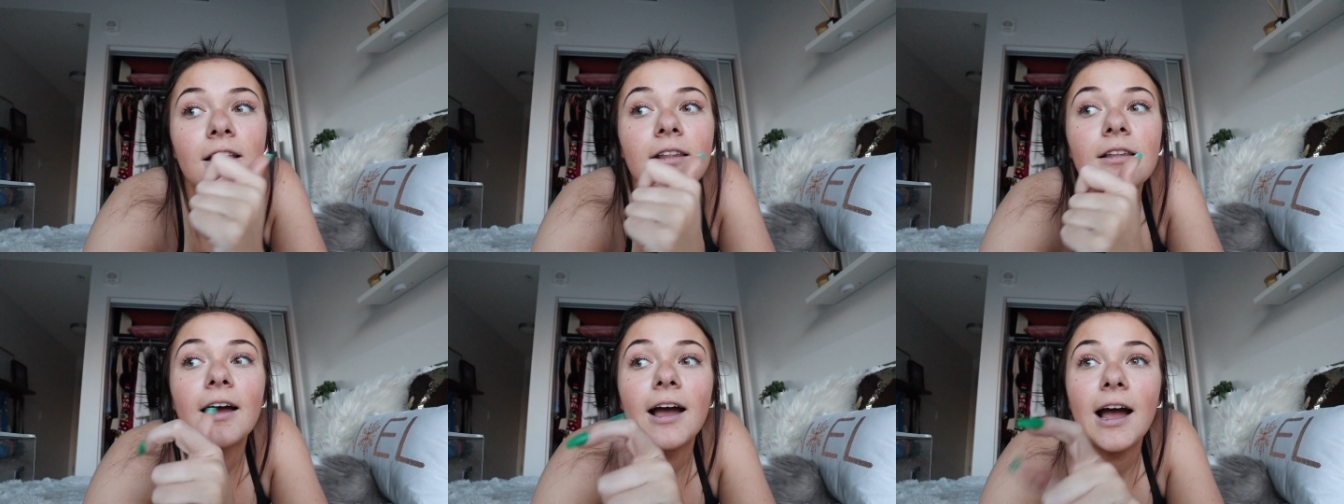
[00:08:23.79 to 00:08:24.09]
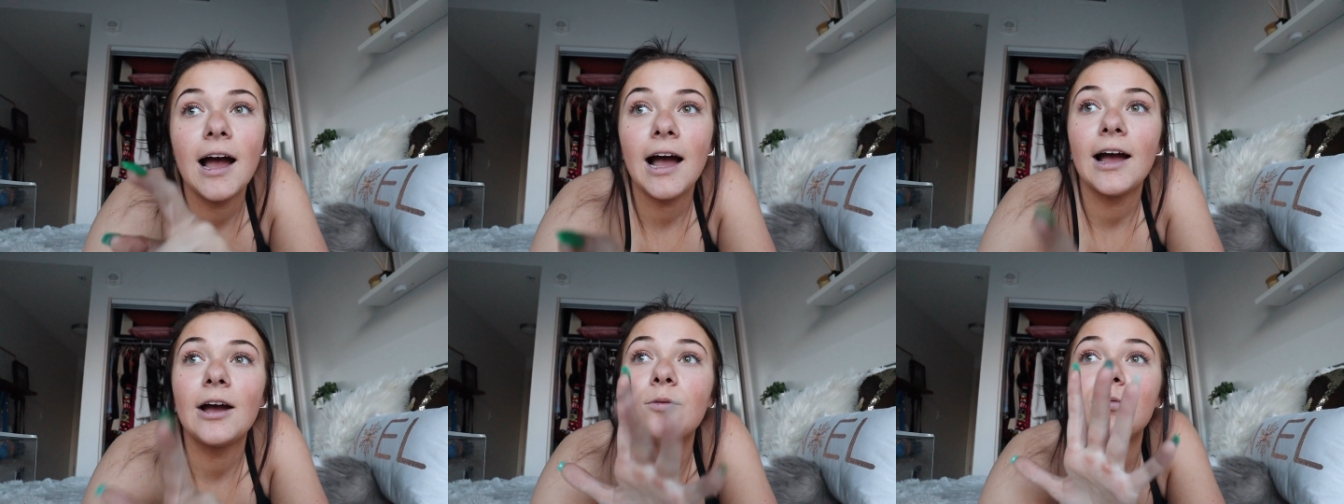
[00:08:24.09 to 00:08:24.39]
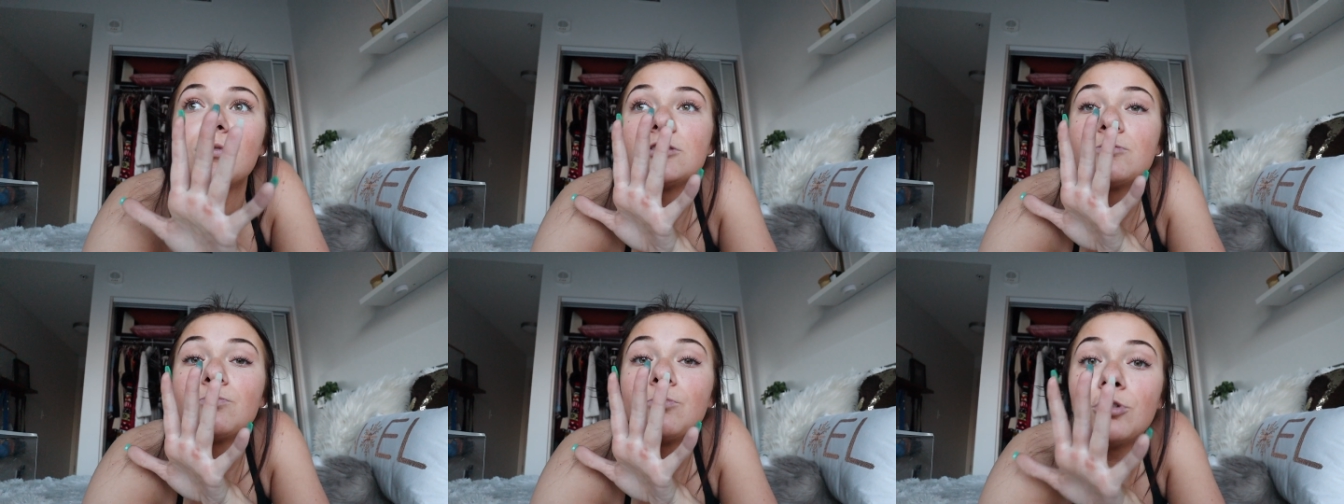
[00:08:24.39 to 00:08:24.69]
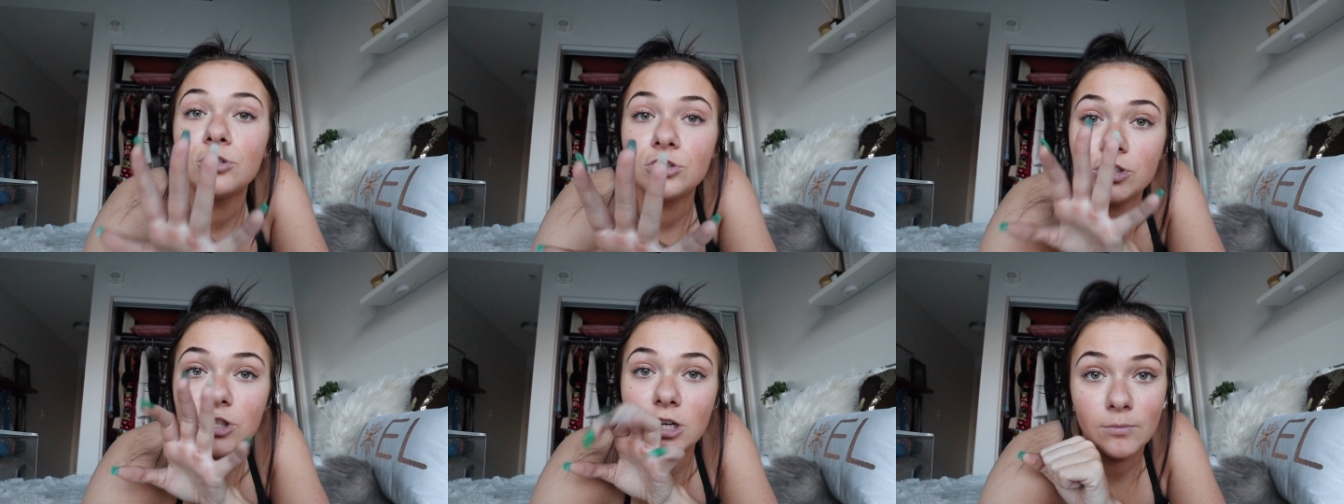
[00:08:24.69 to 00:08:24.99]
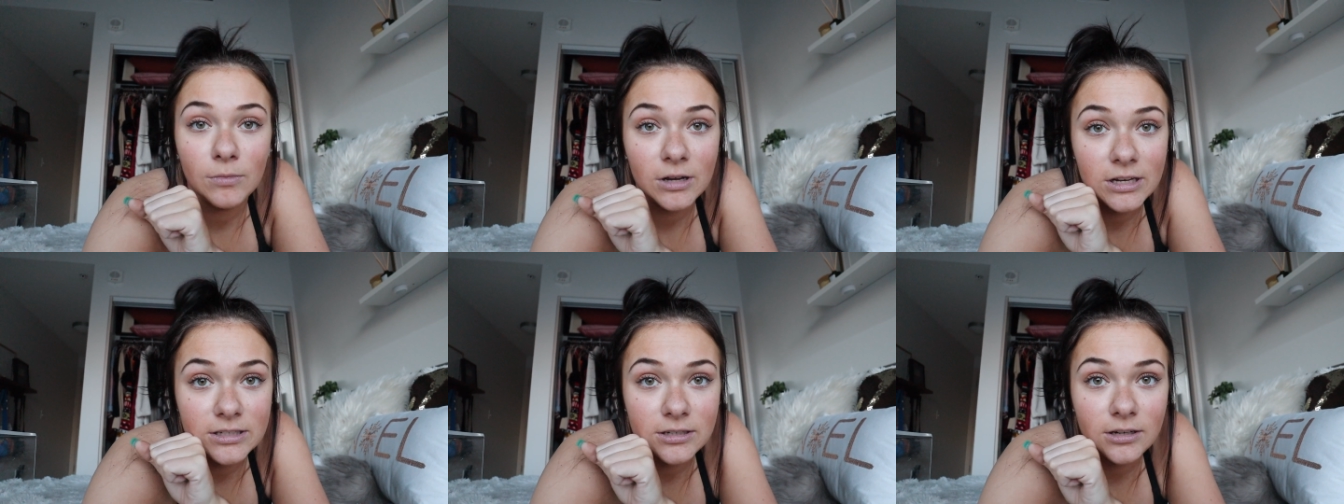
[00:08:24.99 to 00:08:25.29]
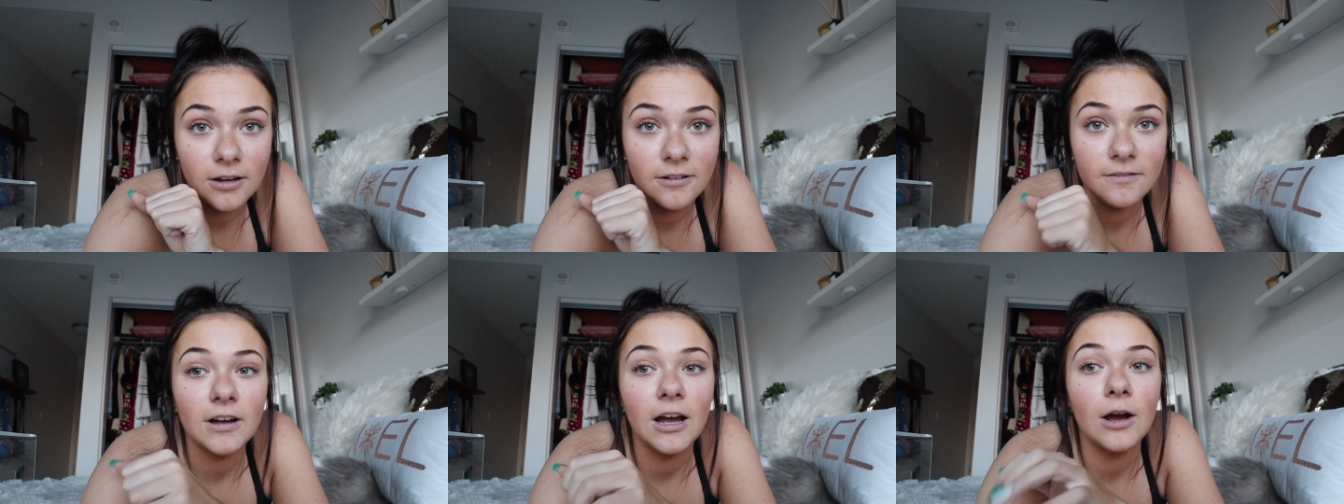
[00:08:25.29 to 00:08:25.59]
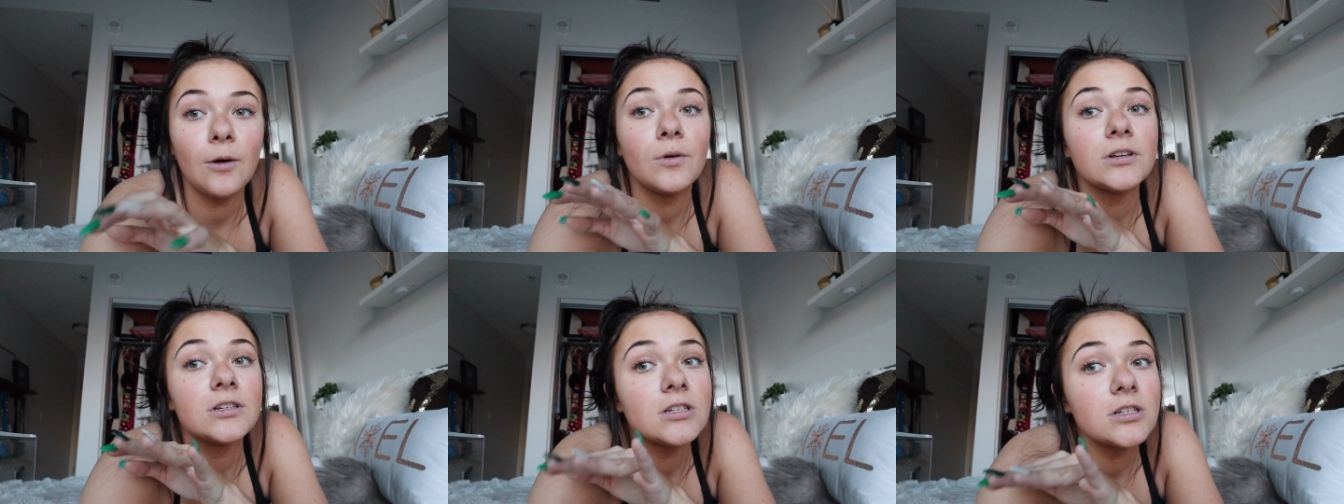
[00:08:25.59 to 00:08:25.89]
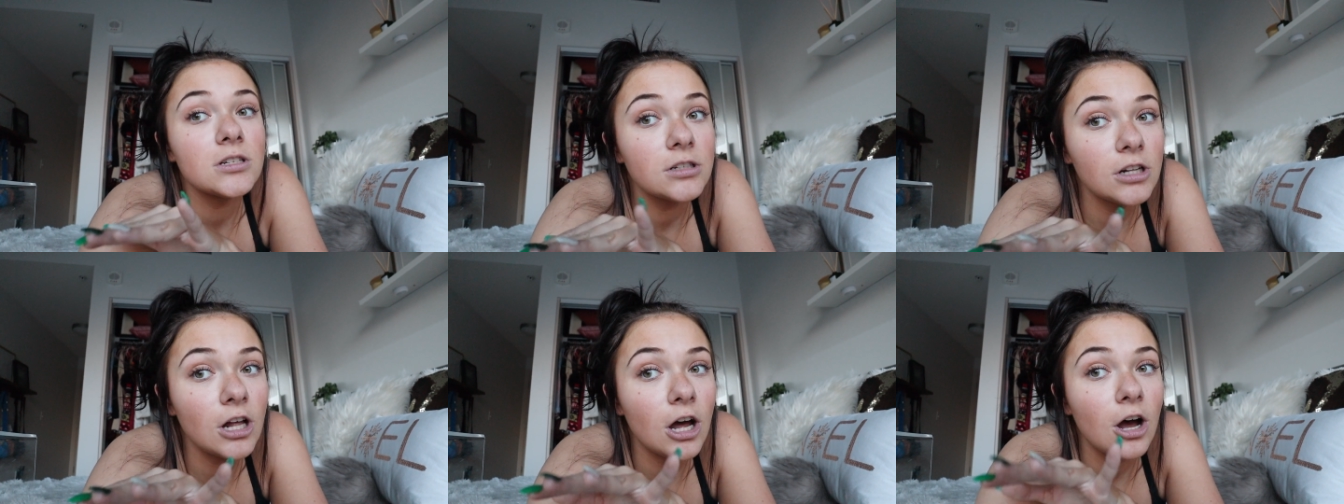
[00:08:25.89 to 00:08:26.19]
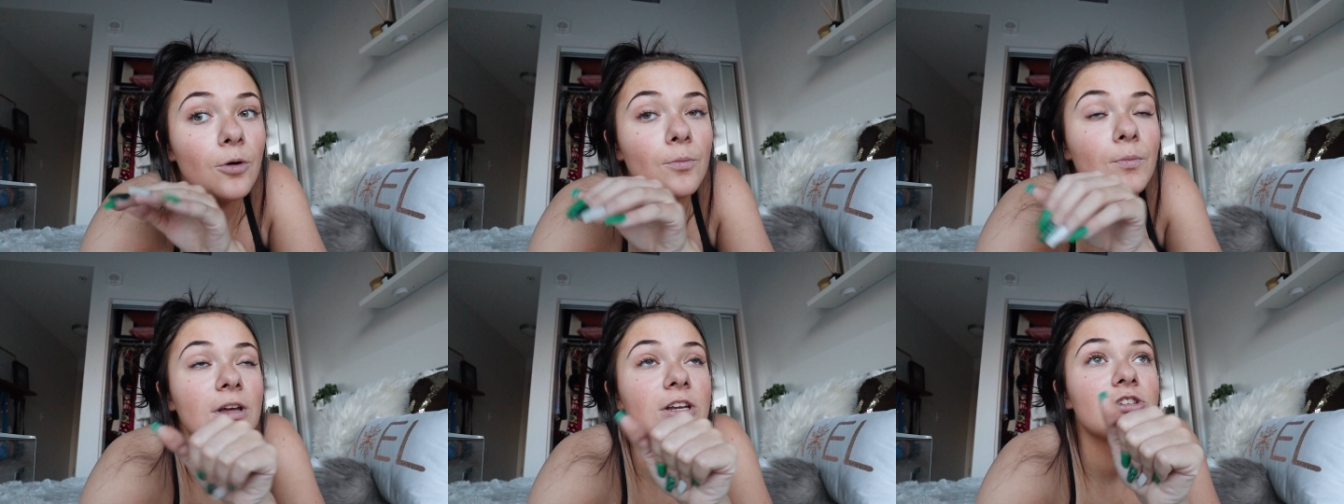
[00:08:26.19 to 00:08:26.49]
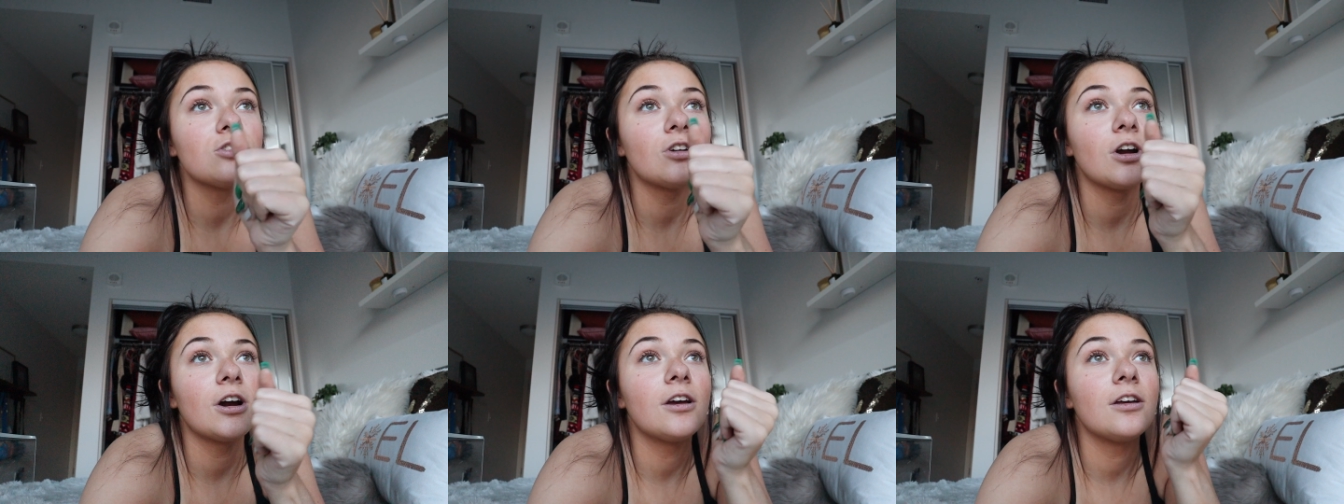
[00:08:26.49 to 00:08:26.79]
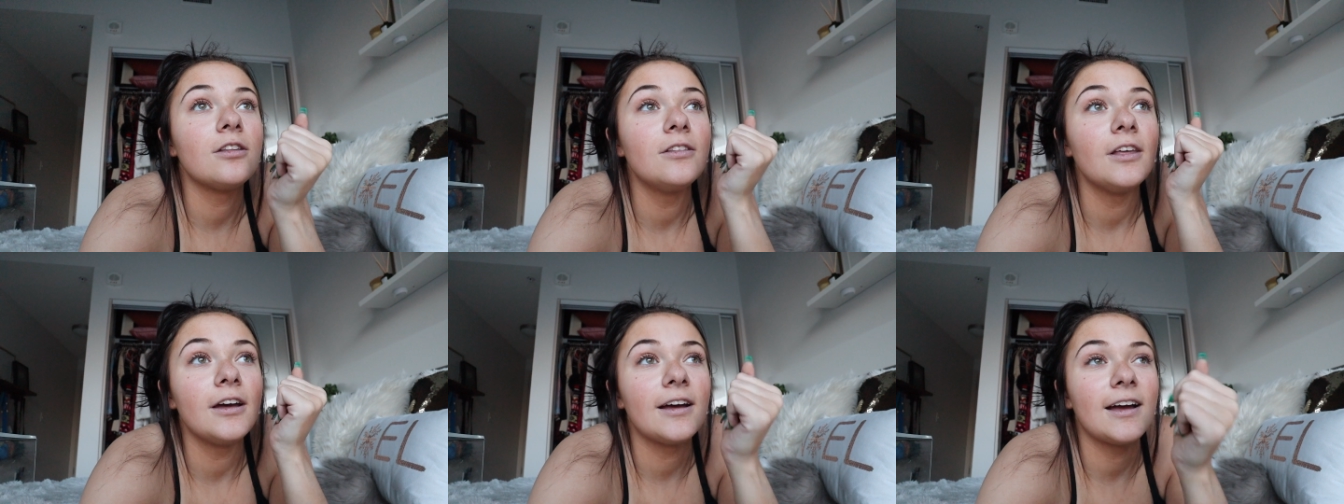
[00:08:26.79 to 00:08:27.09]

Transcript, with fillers: Like, I was pushing myself. I went slow, made sure I could,